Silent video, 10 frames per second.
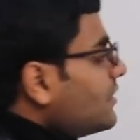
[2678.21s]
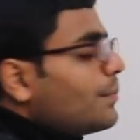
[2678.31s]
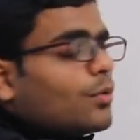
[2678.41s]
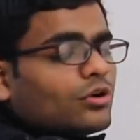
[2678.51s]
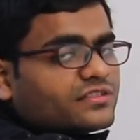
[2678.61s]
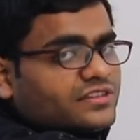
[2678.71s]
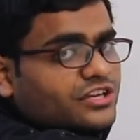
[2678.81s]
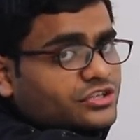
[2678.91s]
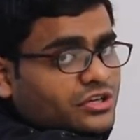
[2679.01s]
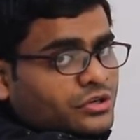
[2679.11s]
the poll
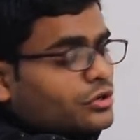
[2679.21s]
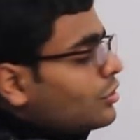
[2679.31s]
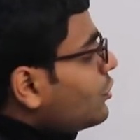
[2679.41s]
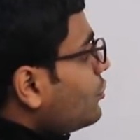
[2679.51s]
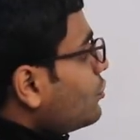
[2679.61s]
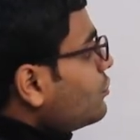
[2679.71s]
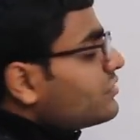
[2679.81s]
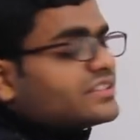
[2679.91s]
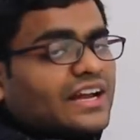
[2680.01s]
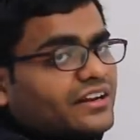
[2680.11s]
station to
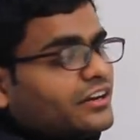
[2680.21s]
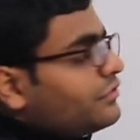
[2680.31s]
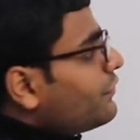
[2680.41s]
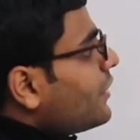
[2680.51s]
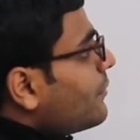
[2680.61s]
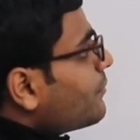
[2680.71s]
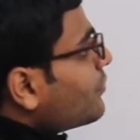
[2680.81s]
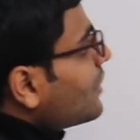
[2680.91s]
send its frame.